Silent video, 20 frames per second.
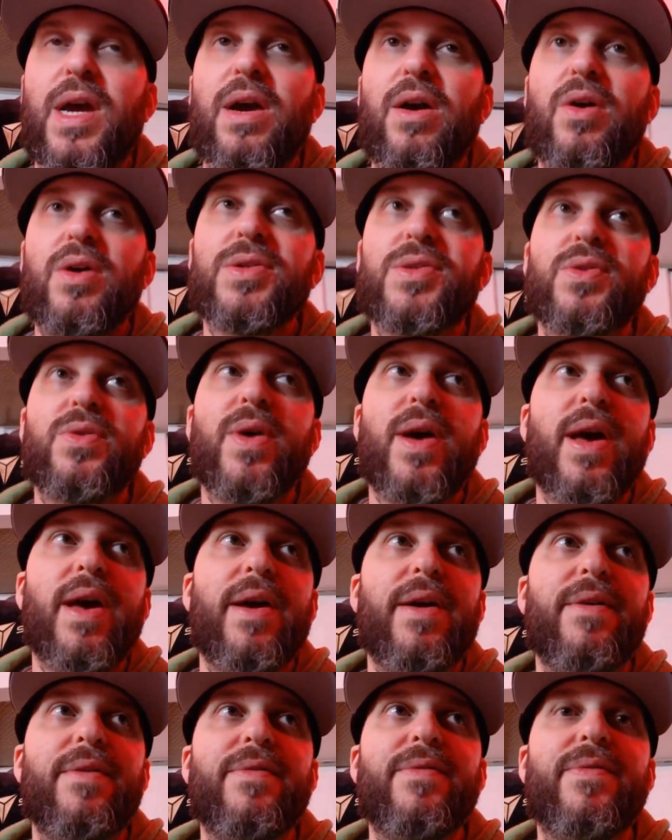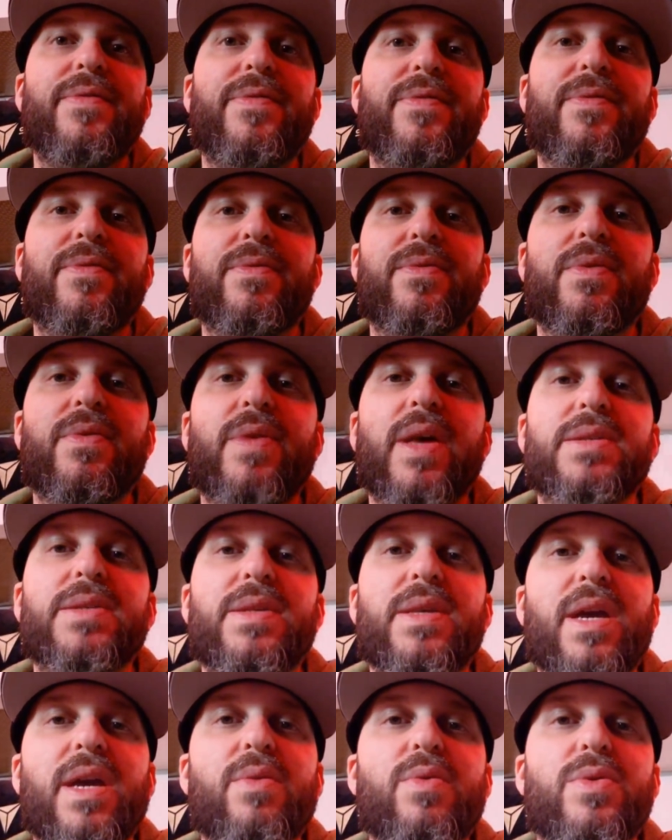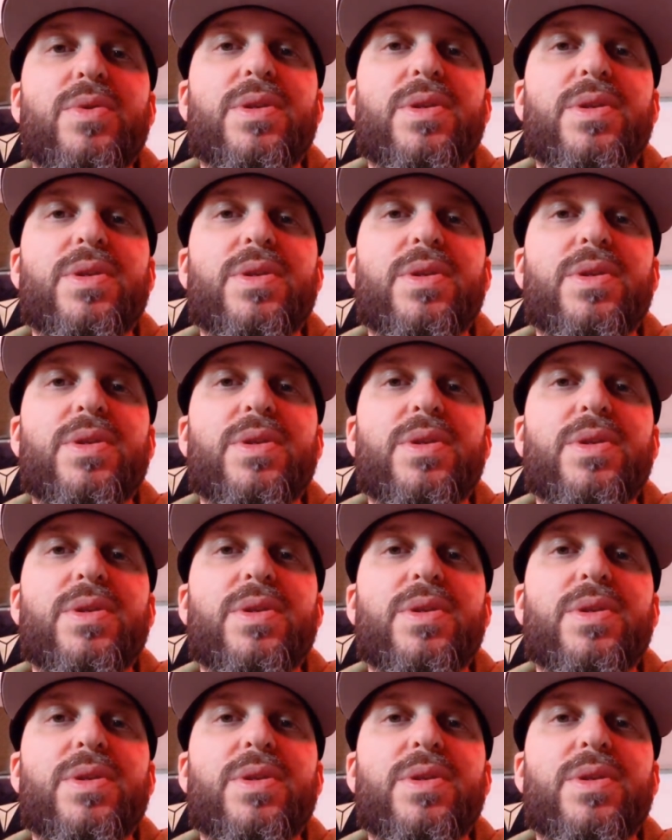I also have, last thing I will